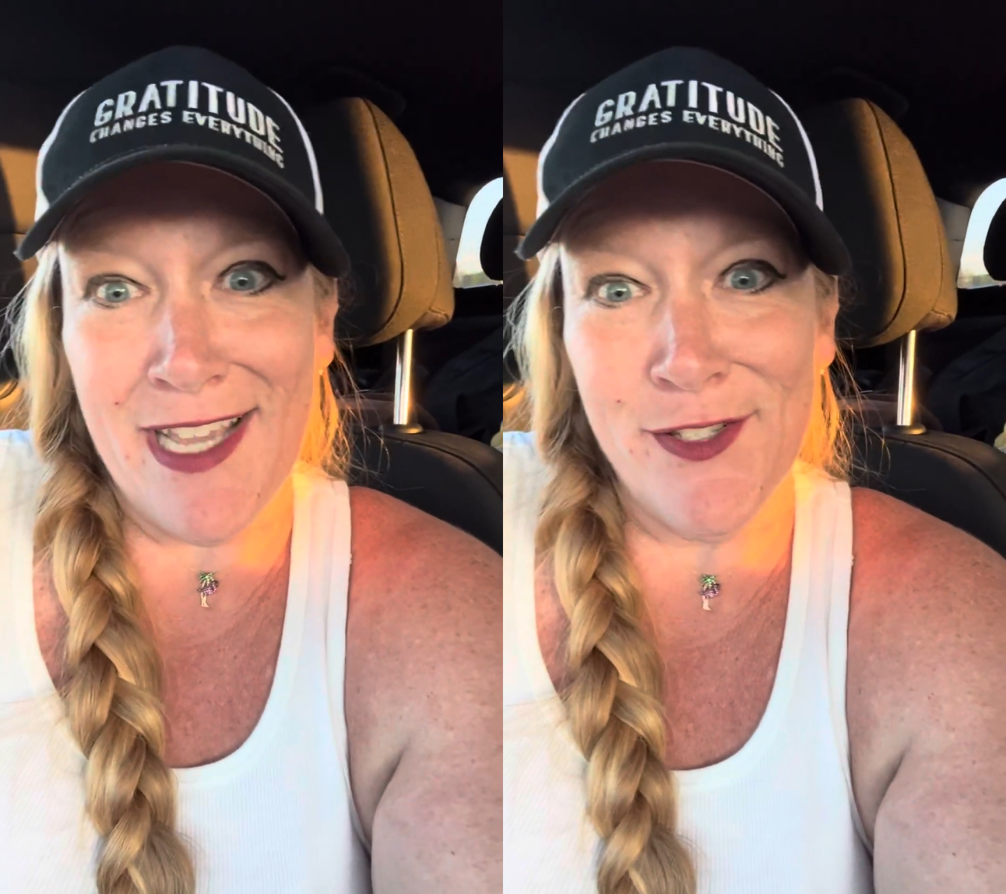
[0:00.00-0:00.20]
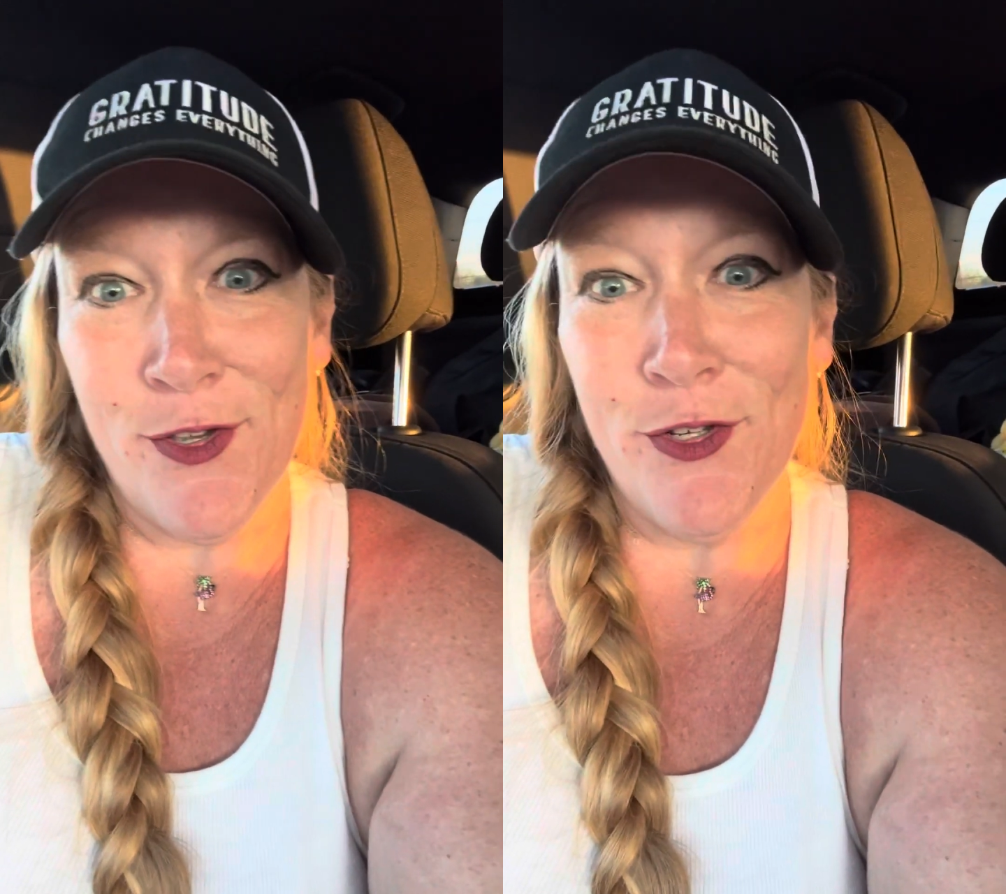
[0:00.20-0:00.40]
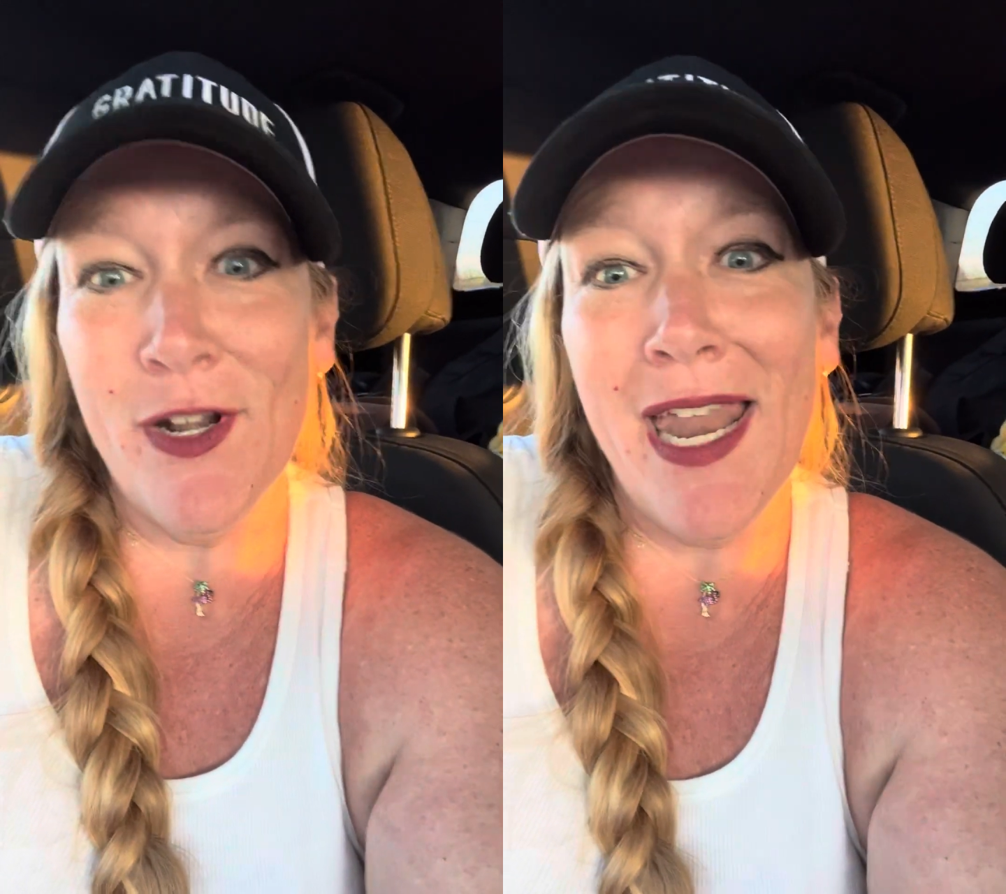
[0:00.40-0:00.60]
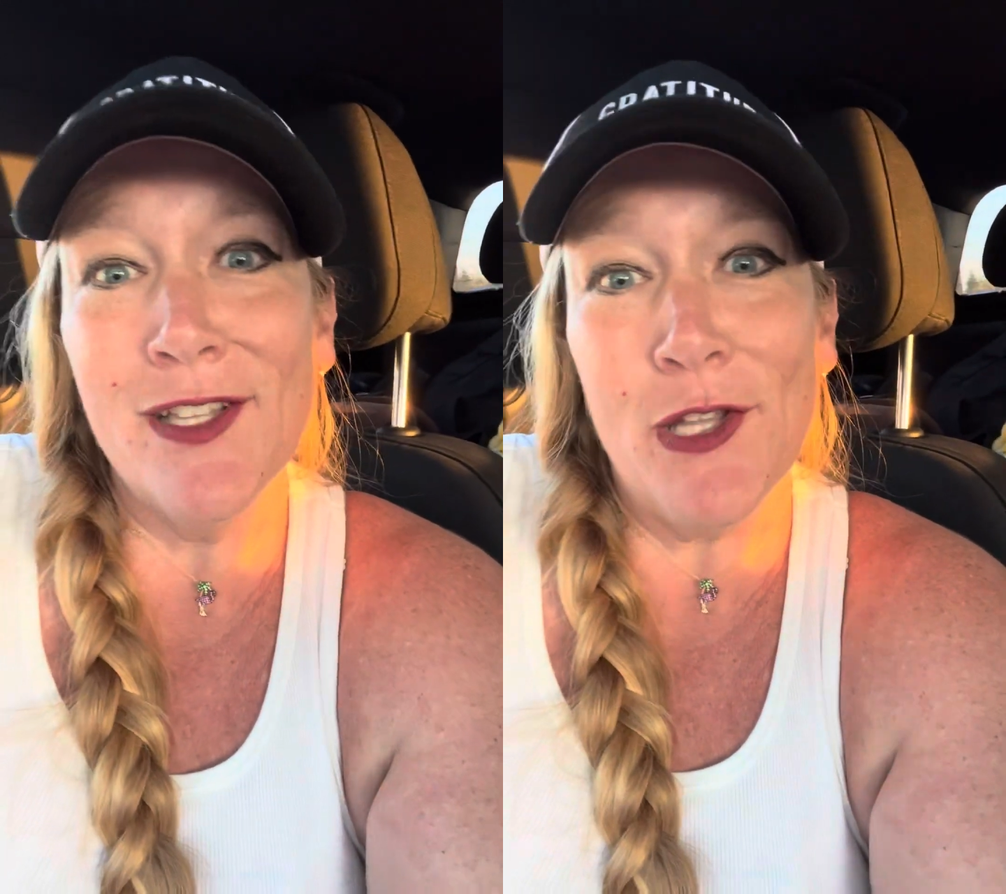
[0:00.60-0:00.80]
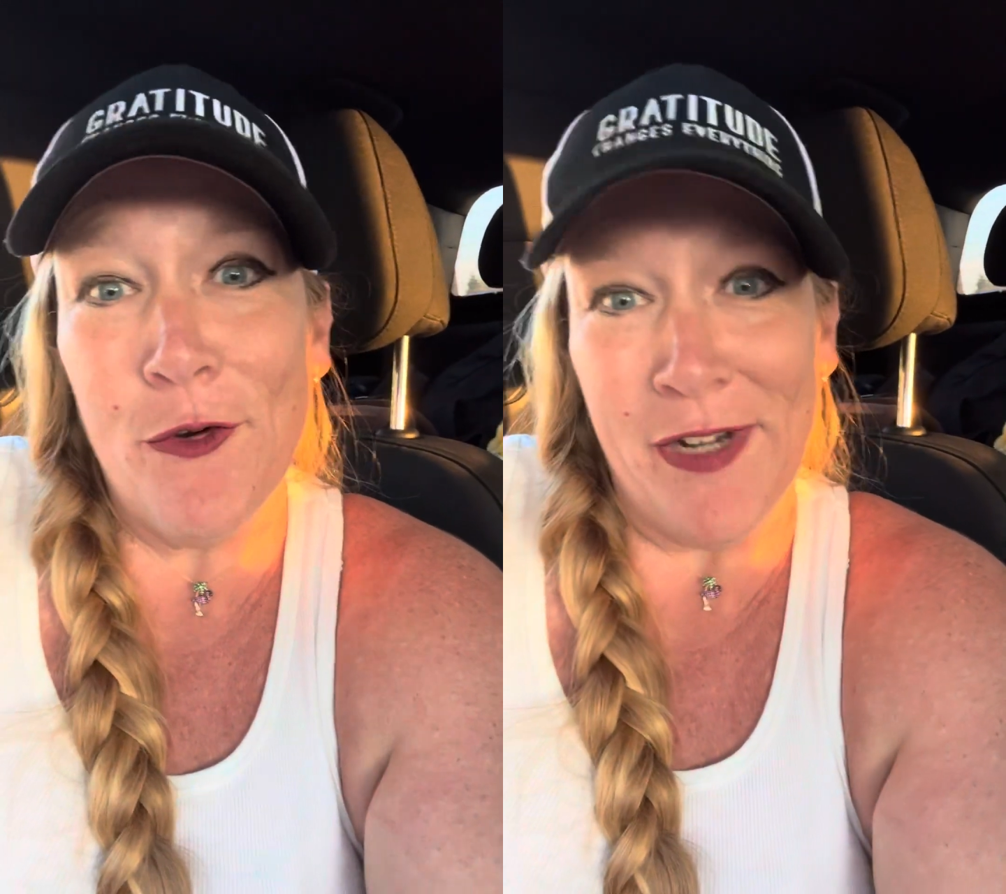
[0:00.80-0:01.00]
So you're not
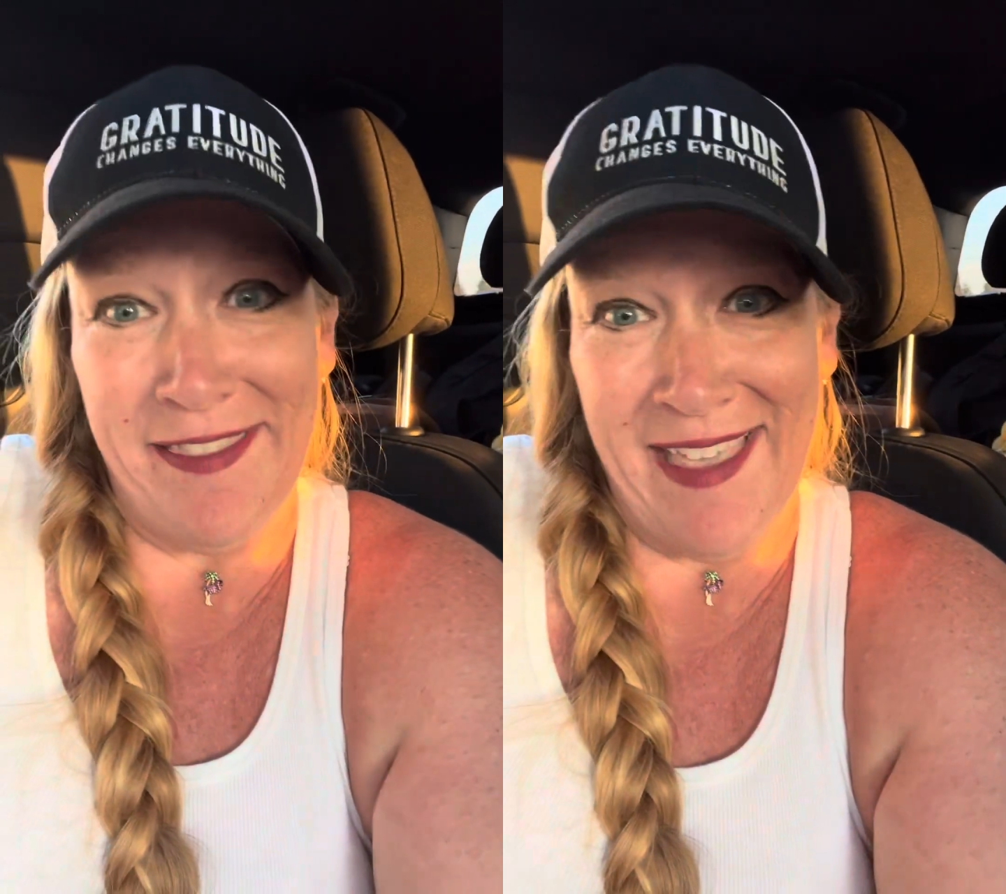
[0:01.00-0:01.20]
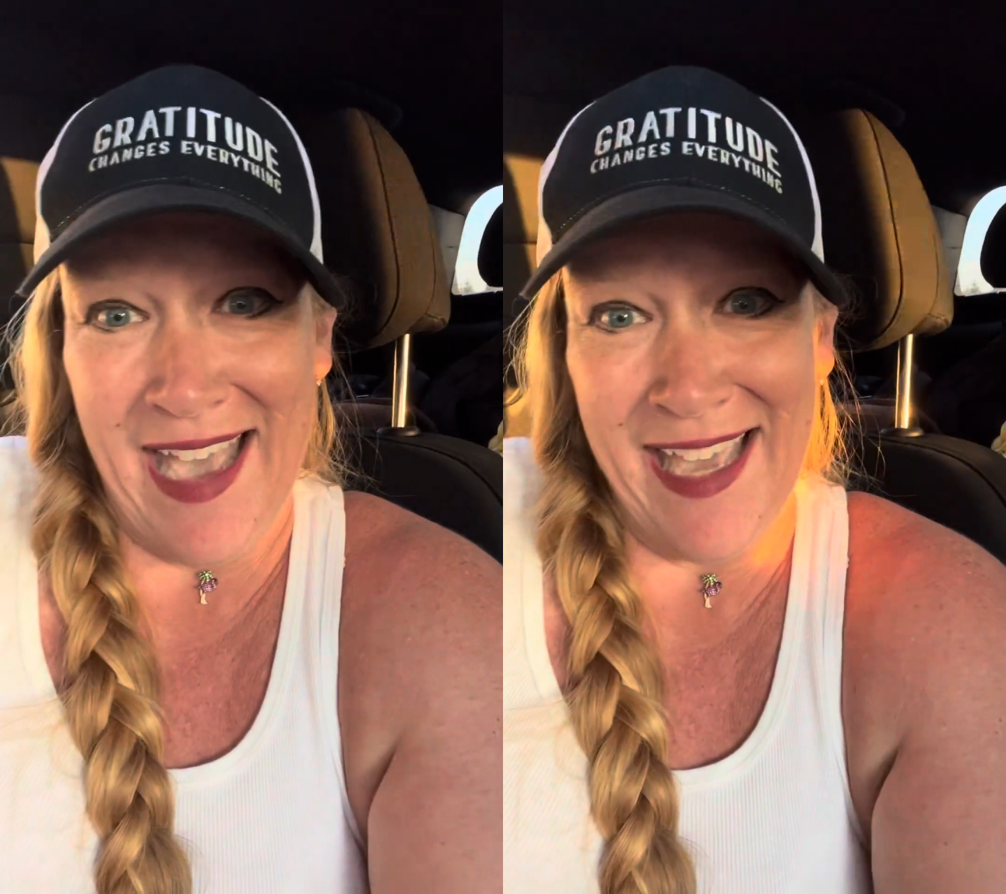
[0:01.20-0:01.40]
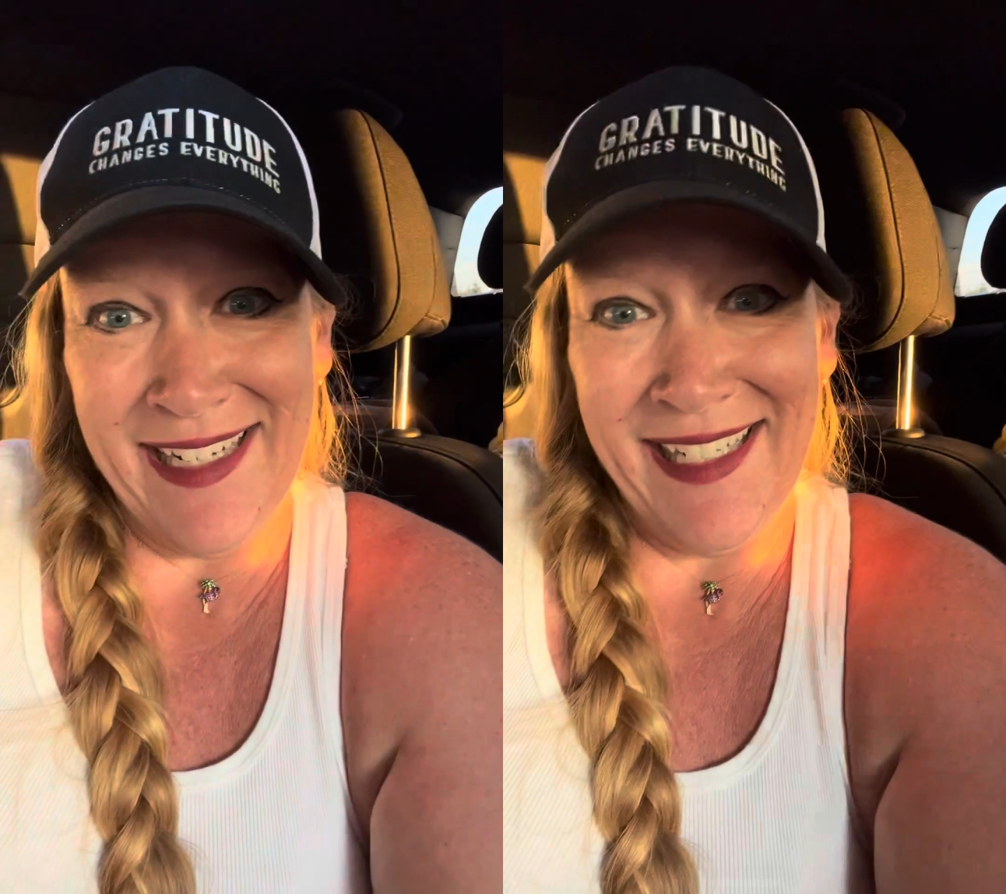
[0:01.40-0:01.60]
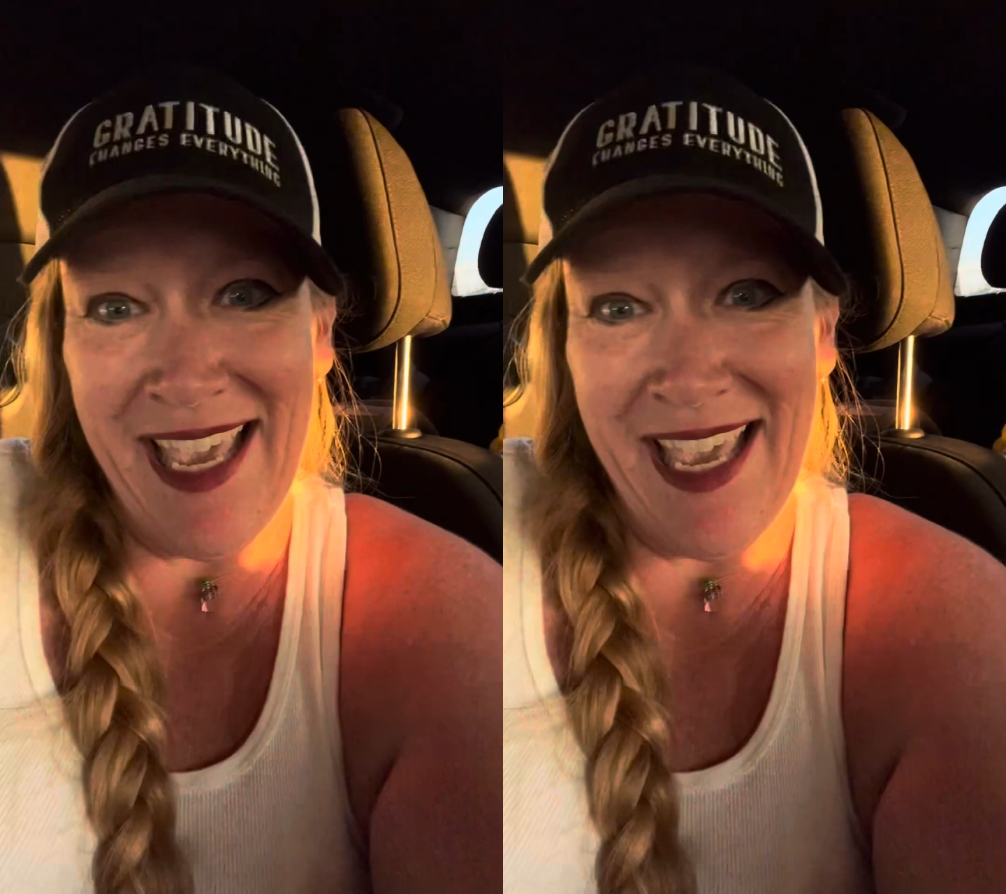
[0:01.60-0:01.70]
alone in that.